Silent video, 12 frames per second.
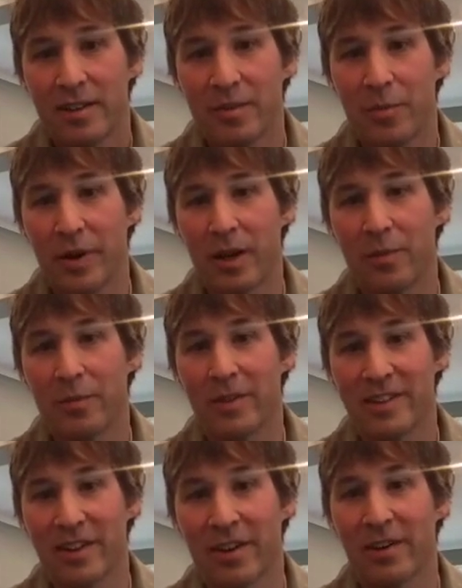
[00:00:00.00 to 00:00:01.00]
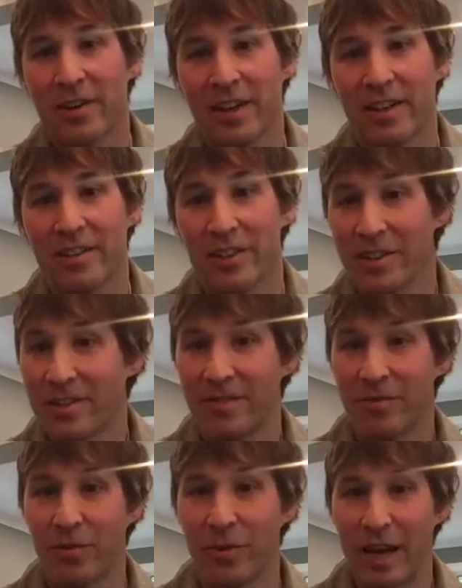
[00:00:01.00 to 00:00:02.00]
pick up the guitar again just
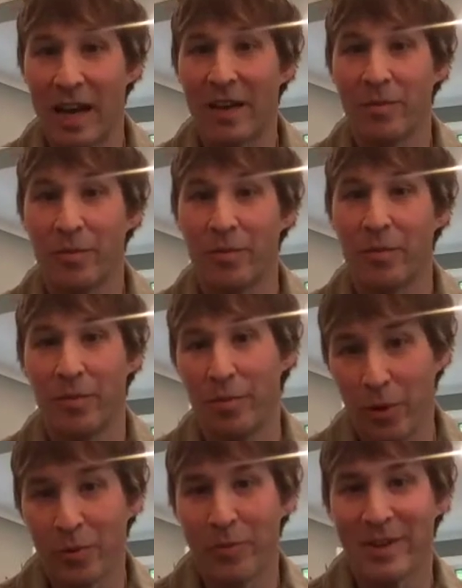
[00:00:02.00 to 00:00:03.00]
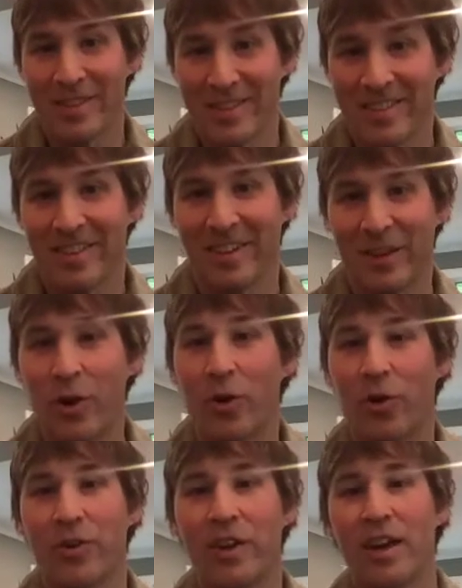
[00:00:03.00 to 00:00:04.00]
for that purpose
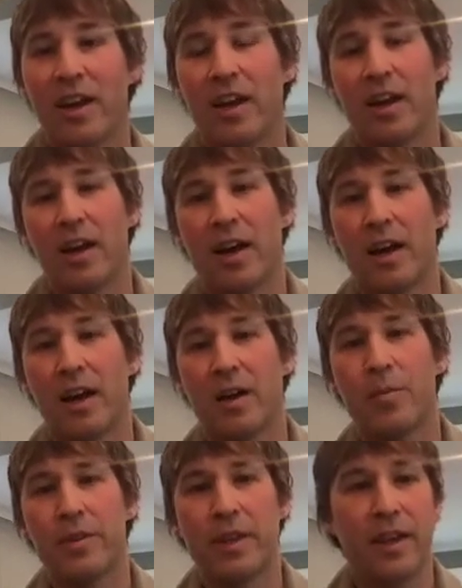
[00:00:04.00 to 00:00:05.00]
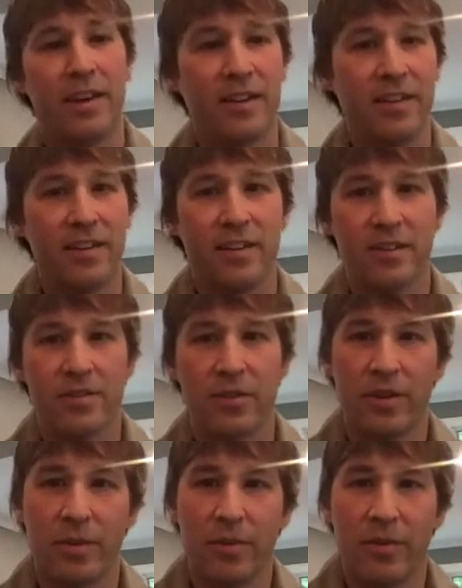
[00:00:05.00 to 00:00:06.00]
alone. But then, sort
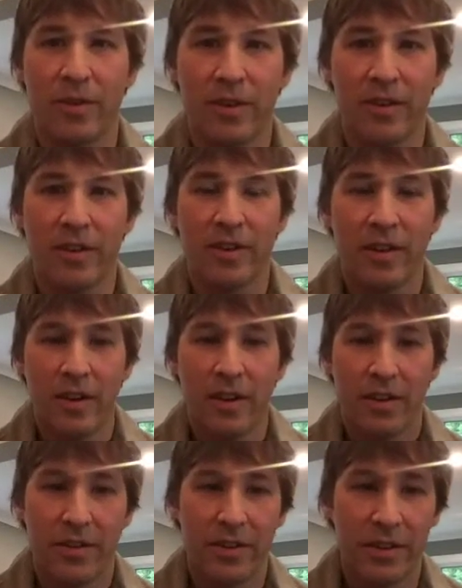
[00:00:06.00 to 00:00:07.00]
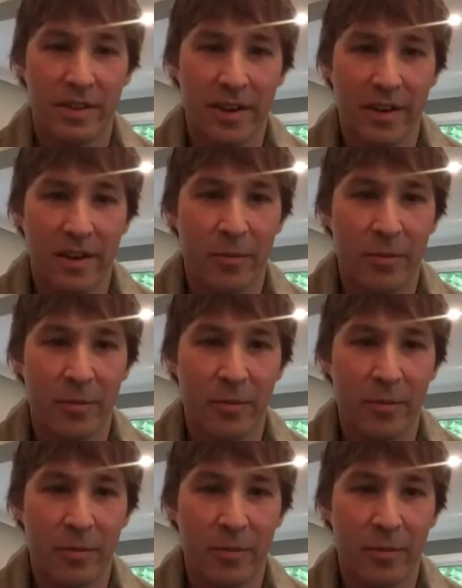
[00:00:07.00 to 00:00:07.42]
of the